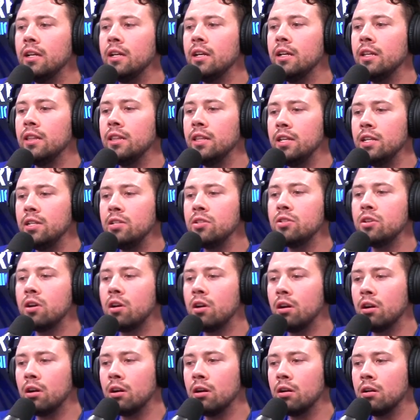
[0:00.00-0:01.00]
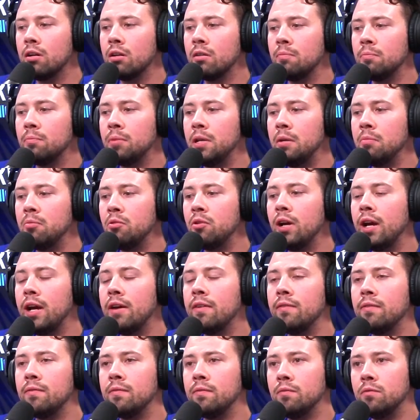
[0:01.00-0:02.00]
These are people have
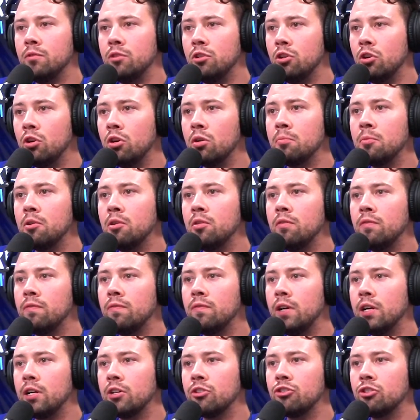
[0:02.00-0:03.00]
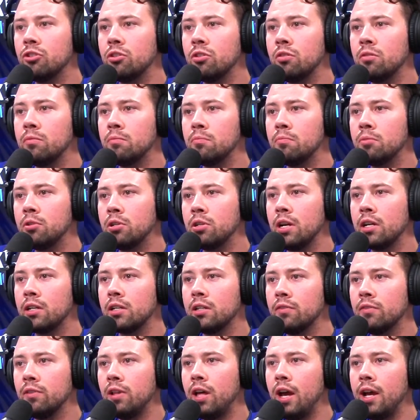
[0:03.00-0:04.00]
normal, functional, productive
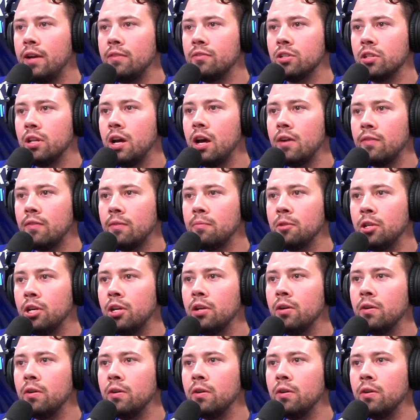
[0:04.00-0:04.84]
lives. A lot of them do.